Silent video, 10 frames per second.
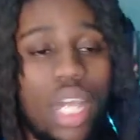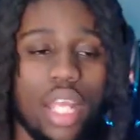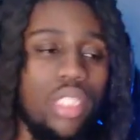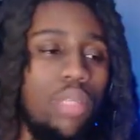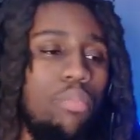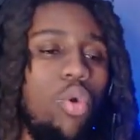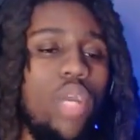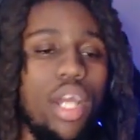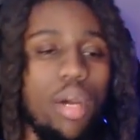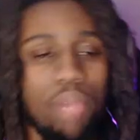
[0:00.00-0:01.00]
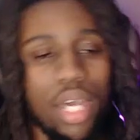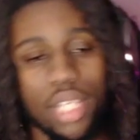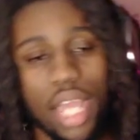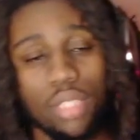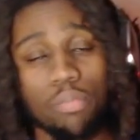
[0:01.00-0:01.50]
the boo it up button, not
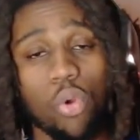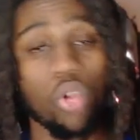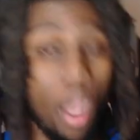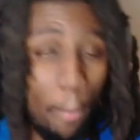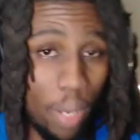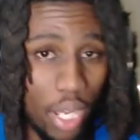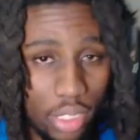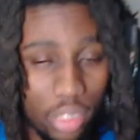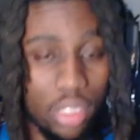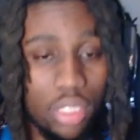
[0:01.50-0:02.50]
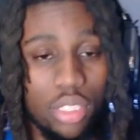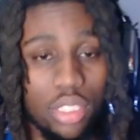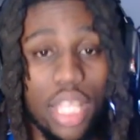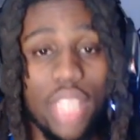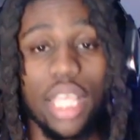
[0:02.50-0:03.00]
the boot up button.
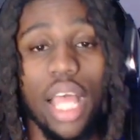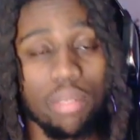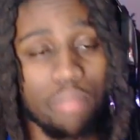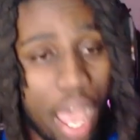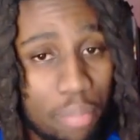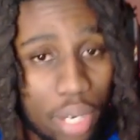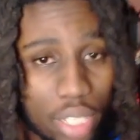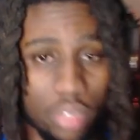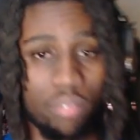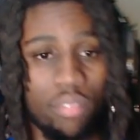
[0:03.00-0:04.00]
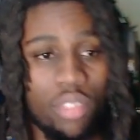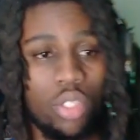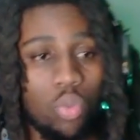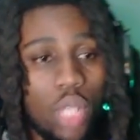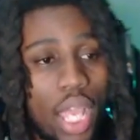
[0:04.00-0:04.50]
That's the LMI button.
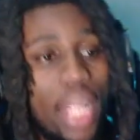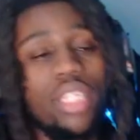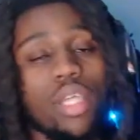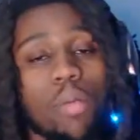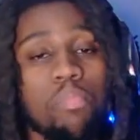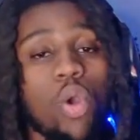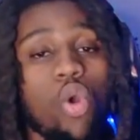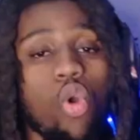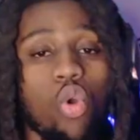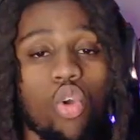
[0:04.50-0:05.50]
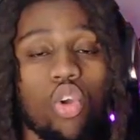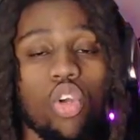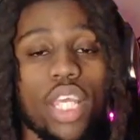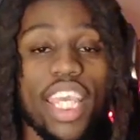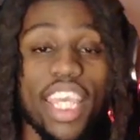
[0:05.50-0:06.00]
We gotta hit the boo
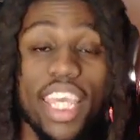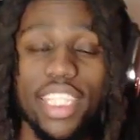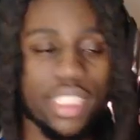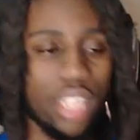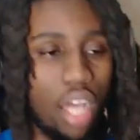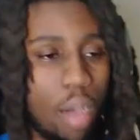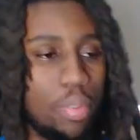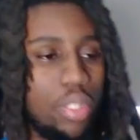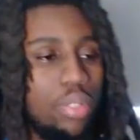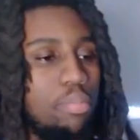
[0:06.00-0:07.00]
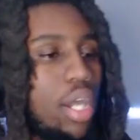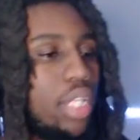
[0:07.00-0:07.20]
it up button.